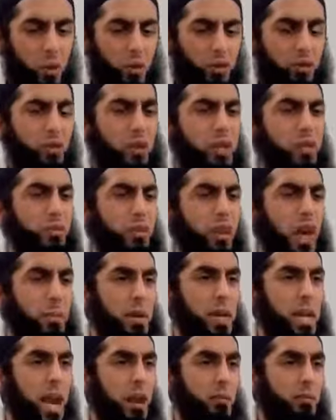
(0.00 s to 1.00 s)
and water is
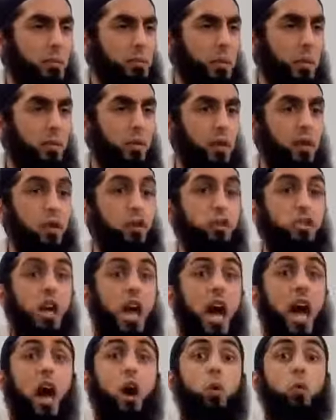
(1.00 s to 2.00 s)
coming out from your fingers.
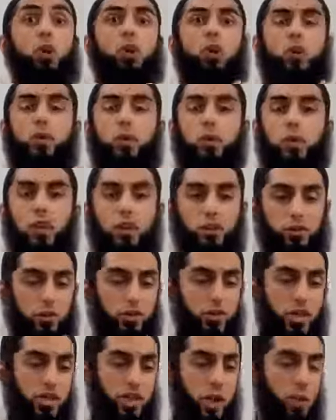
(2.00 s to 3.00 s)
How would you feel to
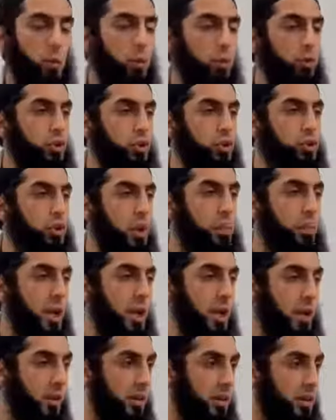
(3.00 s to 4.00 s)
see that water
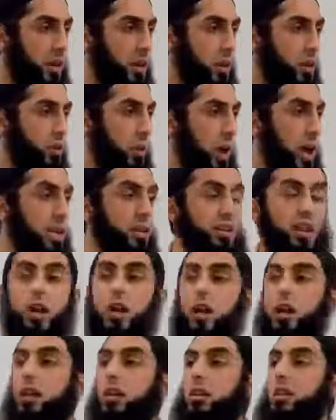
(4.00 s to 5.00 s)
dripping, right?
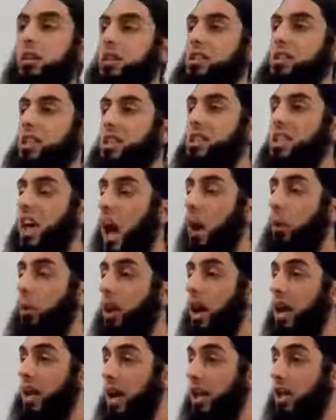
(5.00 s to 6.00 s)
This is
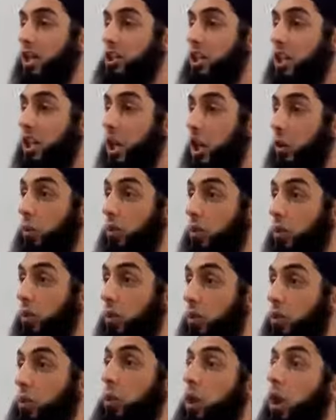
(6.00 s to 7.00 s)
our analogy here on
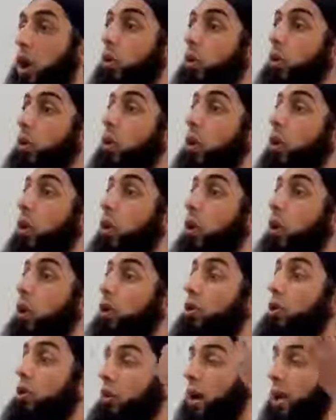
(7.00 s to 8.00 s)
earth. We are
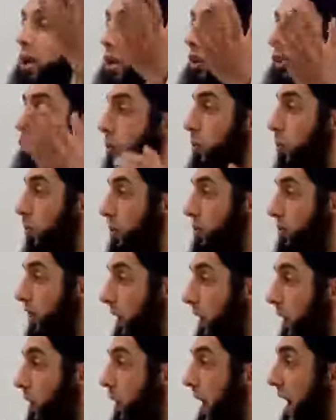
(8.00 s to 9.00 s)
all running towards the
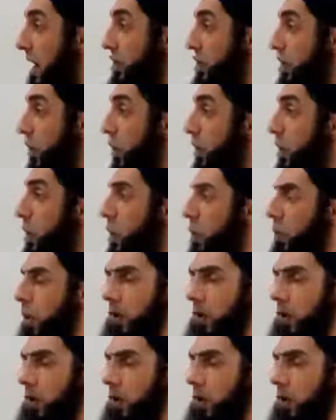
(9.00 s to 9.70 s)
hereafter.